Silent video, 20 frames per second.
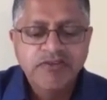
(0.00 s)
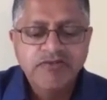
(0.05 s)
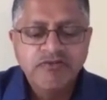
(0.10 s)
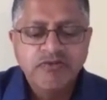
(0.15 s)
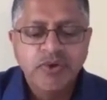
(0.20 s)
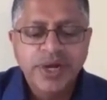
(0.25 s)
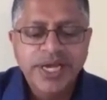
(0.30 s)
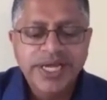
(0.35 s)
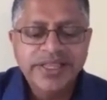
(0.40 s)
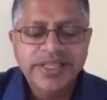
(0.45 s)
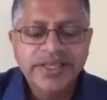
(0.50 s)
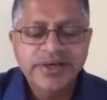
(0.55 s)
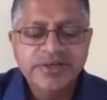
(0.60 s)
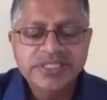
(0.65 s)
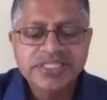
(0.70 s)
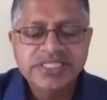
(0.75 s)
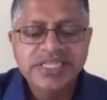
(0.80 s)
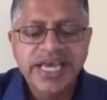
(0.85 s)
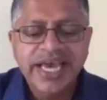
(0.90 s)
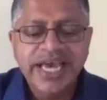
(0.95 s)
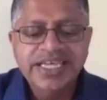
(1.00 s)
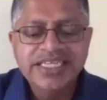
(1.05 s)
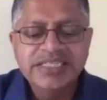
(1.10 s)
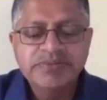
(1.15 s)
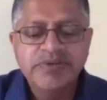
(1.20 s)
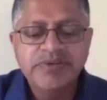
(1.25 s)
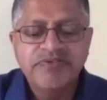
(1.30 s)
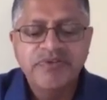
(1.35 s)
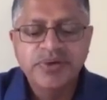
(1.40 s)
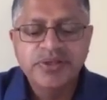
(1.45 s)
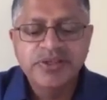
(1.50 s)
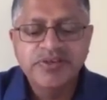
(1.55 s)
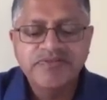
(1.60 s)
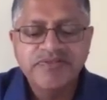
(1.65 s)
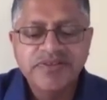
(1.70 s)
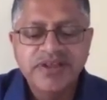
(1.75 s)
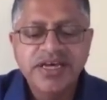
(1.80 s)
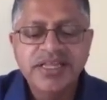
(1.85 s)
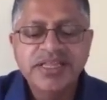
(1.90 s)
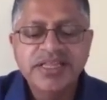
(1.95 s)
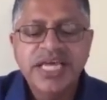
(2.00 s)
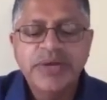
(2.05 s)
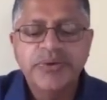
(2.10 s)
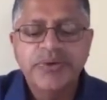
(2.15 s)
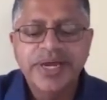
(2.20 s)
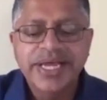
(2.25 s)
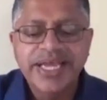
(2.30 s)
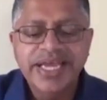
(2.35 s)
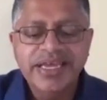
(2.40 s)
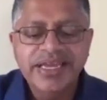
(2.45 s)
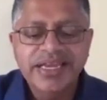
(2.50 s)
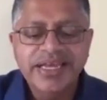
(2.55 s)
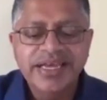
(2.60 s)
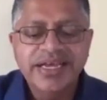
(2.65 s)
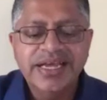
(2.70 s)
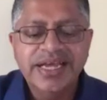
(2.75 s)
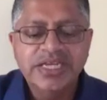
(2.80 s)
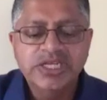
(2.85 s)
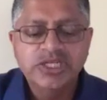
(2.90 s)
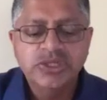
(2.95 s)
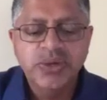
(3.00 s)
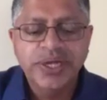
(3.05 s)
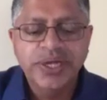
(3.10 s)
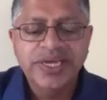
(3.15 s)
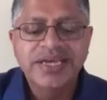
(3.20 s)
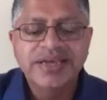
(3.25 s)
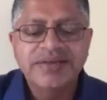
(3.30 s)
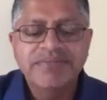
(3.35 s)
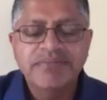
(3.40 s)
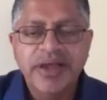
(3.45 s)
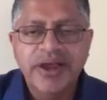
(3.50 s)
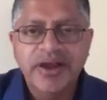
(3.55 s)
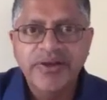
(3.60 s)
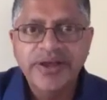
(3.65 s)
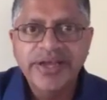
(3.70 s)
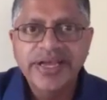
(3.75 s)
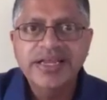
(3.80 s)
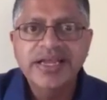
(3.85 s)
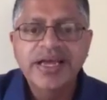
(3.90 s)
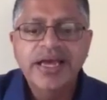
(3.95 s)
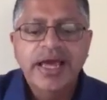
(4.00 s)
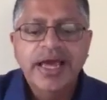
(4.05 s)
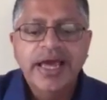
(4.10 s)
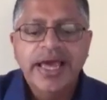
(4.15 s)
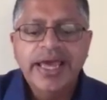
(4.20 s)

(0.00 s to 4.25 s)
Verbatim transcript: For in those days before the flood, they were eating and drinking, marrying